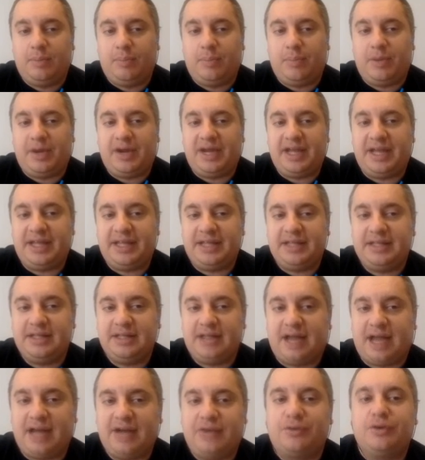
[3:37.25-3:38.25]
But
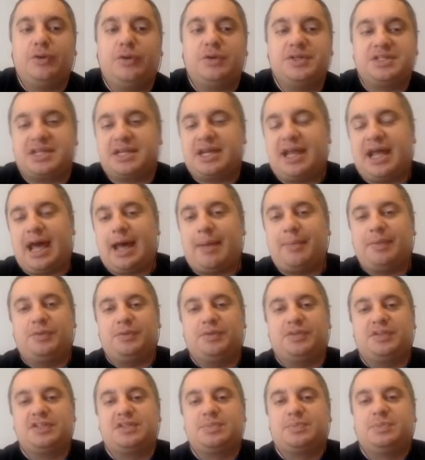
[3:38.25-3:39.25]
I don't know what's going to happen
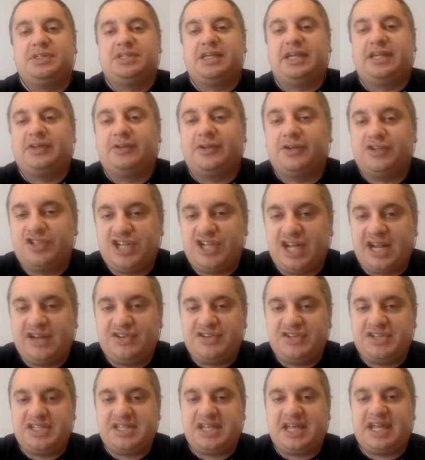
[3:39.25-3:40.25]
with this particular
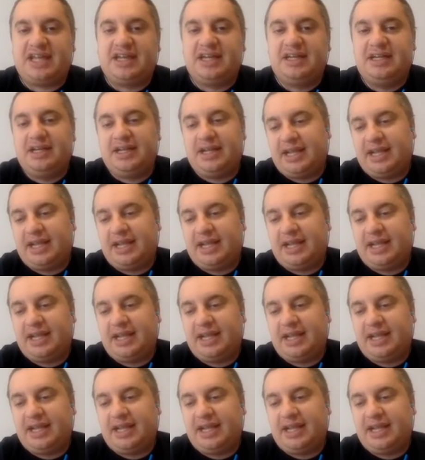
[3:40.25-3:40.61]
change set.